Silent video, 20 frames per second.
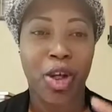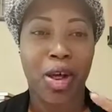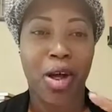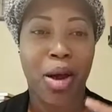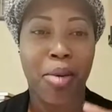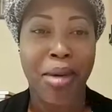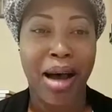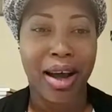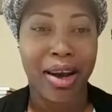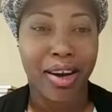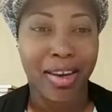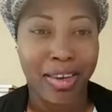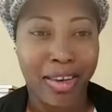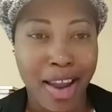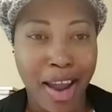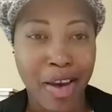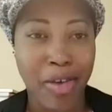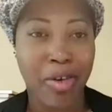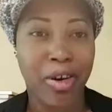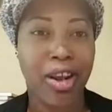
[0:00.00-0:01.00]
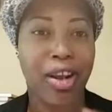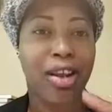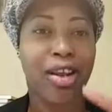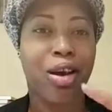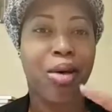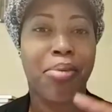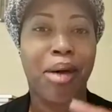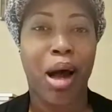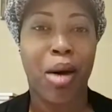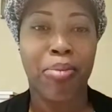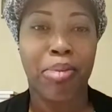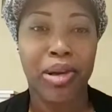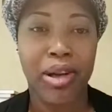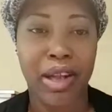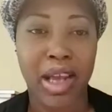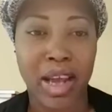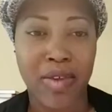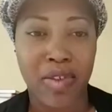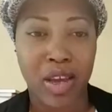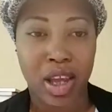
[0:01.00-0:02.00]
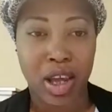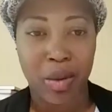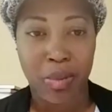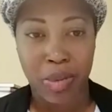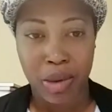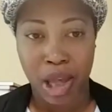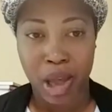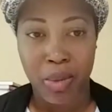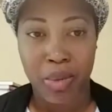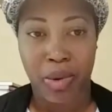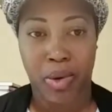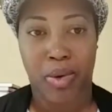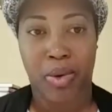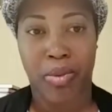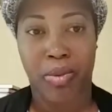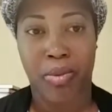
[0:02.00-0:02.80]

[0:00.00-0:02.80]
about integrity, about believing in people.